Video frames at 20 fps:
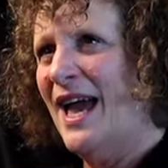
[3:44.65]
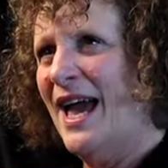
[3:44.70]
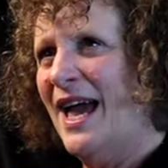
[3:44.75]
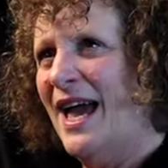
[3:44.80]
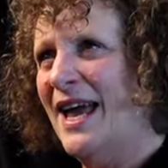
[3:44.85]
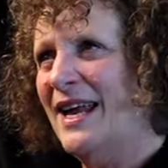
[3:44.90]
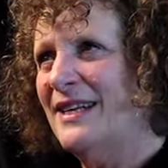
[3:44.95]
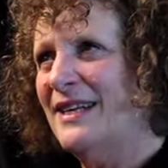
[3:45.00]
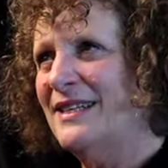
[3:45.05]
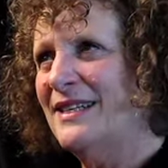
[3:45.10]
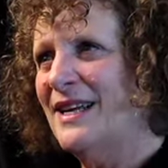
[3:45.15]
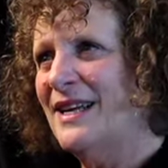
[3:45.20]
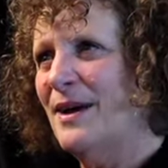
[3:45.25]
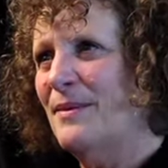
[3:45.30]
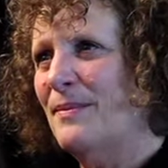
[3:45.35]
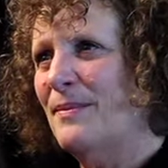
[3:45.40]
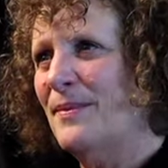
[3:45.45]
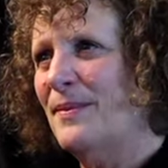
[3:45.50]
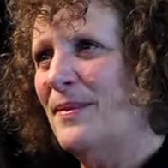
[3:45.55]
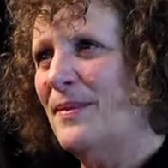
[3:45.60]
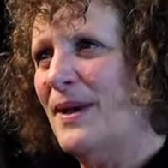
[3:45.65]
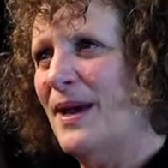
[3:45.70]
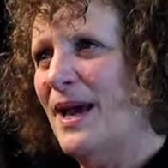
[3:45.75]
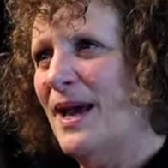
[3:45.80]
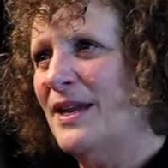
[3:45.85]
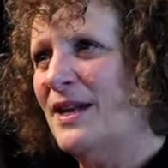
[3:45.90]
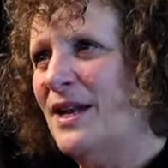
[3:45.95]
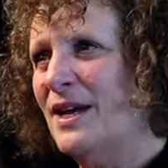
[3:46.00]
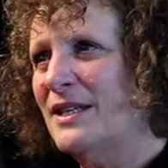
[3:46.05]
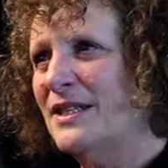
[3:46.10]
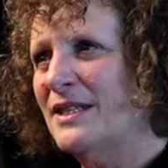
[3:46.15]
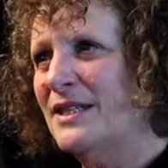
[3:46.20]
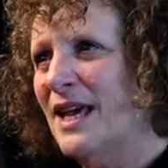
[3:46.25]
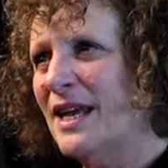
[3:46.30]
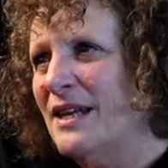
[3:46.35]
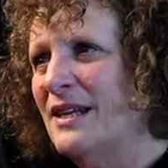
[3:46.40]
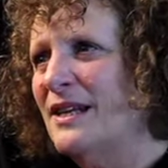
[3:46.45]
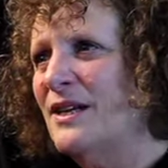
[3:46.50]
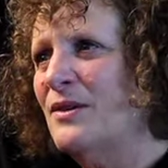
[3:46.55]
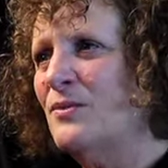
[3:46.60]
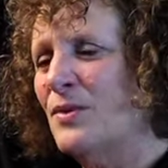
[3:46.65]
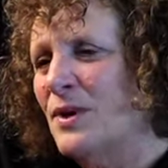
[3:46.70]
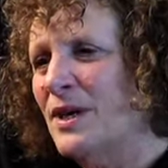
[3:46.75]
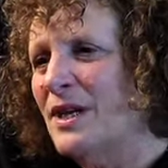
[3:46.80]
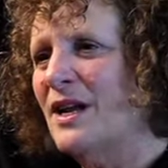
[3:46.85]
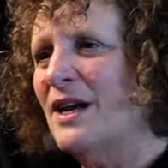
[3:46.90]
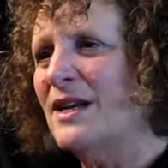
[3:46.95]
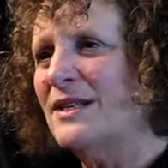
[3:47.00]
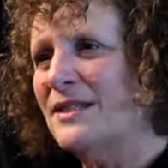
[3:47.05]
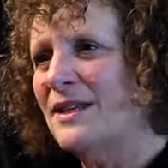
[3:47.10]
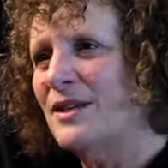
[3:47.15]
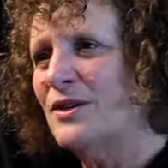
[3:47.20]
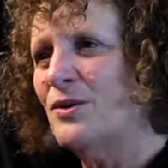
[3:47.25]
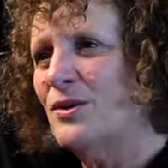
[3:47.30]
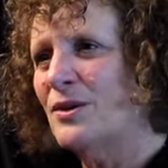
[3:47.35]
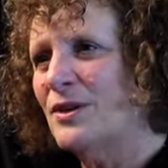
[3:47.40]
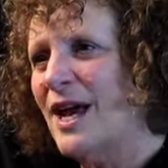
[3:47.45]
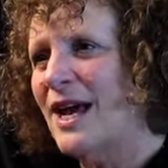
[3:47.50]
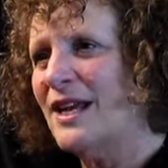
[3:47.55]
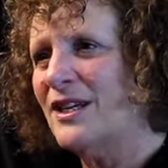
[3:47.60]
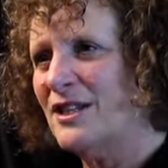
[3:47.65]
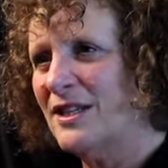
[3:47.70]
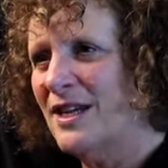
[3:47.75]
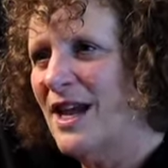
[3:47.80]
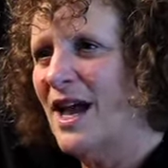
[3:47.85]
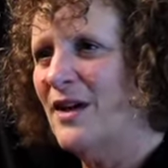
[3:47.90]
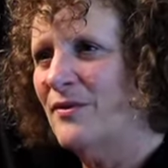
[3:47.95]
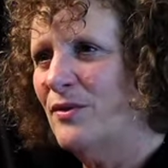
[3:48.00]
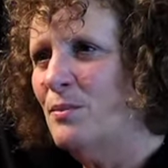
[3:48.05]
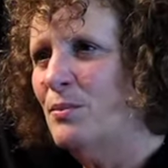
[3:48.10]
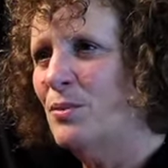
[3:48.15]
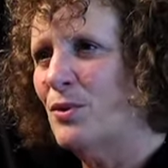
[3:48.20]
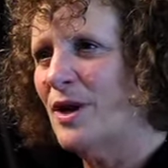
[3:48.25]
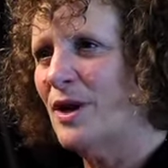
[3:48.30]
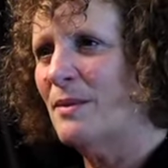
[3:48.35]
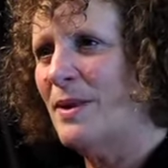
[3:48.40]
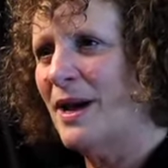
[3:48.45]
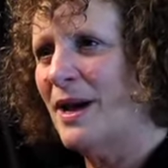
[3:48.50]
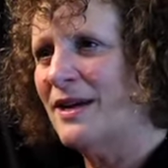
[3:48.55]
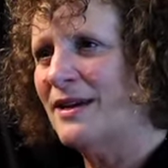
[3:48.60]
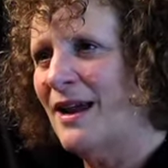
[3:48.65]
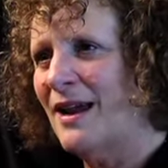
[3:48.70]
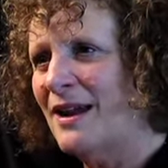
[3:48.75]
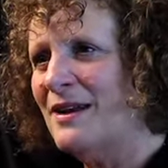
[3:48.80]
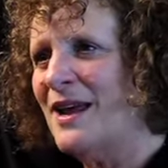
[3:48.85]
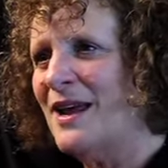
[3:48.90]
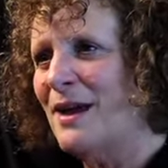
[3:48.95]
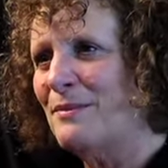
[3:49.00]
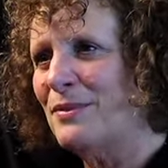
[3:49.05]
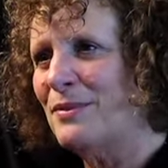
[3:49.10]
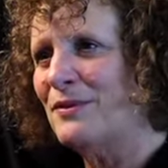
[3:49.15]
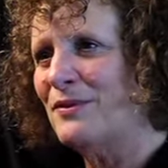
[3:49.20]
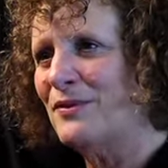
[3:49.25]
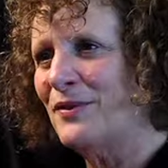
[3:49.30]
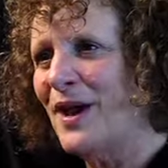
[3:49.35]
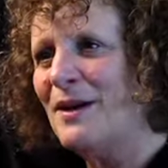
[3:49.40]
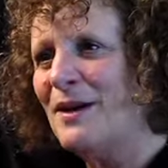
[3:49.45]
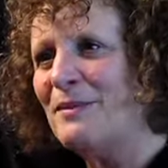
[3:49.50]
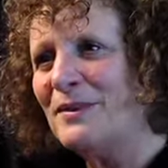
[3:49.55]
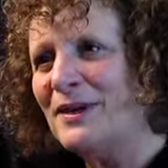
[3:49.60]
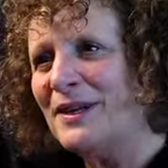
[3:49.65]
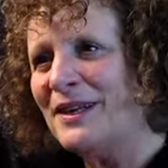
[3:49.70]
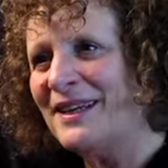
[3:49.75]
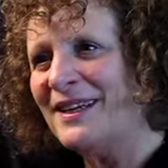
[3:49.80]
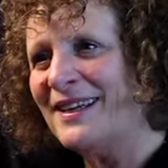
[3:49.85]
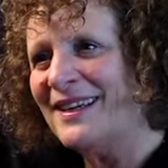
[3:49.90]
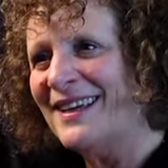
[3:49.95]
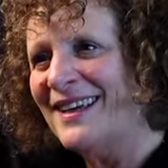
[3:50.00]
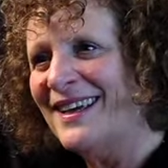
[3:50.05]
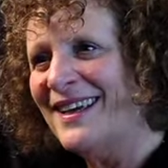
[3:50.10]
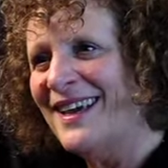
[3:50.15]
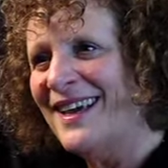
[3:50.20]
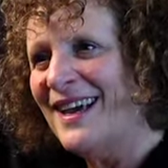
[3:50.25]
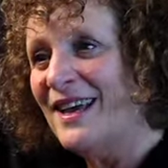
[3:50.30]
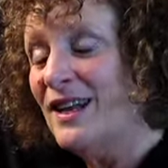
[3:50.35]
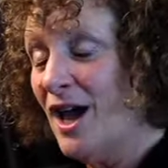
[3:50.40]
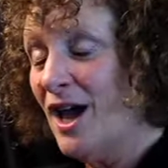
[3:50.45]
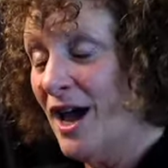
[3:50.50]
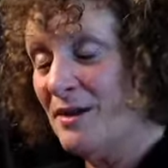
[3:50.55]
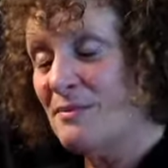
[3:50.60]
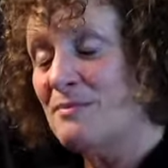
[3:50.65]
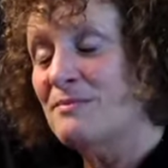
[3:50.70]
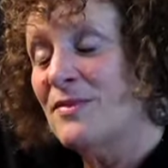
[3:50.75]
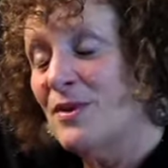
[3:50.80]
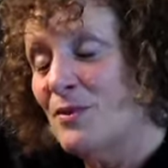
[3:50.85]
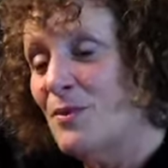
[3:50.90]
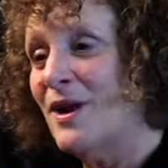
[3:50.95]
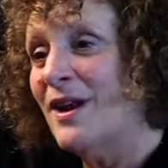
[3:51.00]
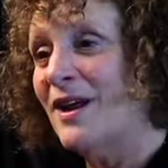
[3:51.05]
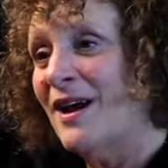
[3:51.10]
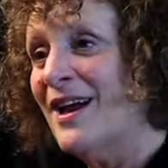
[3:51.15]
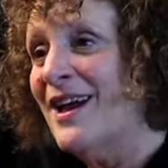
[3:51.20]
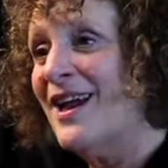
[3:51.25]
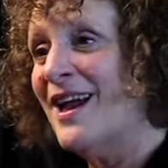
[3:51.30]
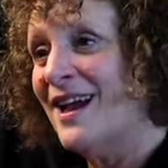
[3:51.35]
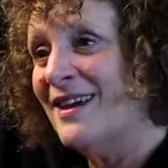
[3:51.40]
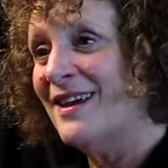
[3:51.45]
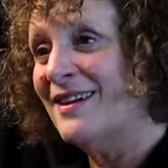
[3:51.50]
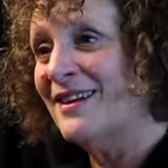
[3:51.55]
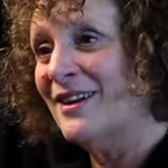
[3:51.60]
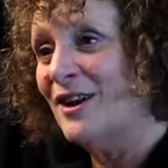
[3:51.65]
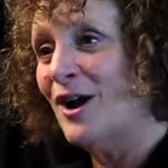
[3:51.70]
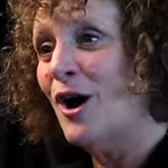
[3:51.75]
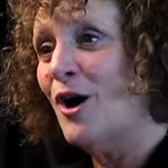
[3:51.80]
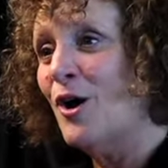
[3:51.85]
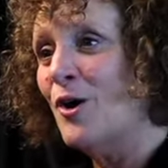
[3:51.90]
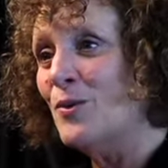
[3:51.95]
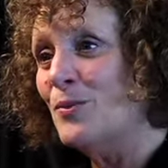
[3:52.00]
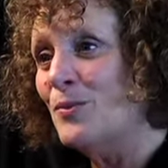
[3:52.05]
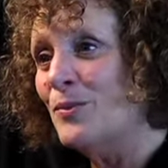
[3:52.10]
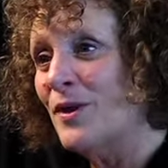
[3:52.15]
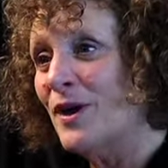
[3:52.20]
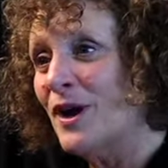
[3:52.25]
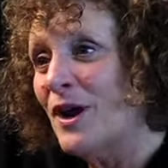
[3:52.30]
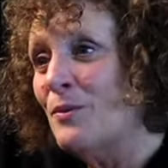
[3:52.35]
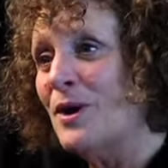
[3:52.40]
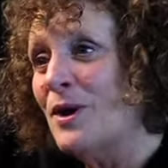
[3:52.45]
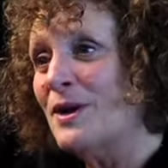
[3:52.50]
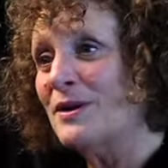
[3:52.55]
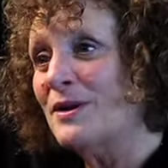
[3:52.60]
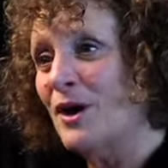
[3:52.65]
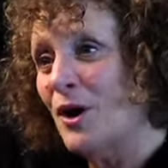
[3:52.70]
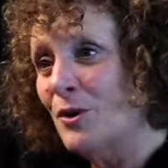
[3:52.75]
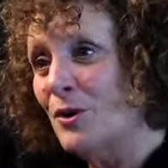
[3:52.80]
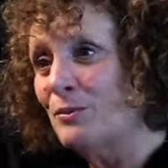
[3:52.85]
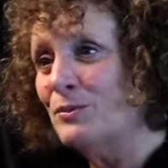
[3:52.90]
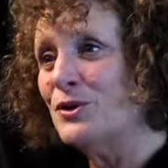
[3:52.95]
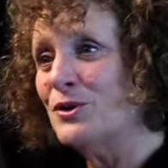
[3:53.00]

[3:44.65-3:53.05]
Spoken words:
And I suddenly realised that you could actually have a book about an unhappy family, like the one I had at home, that I went home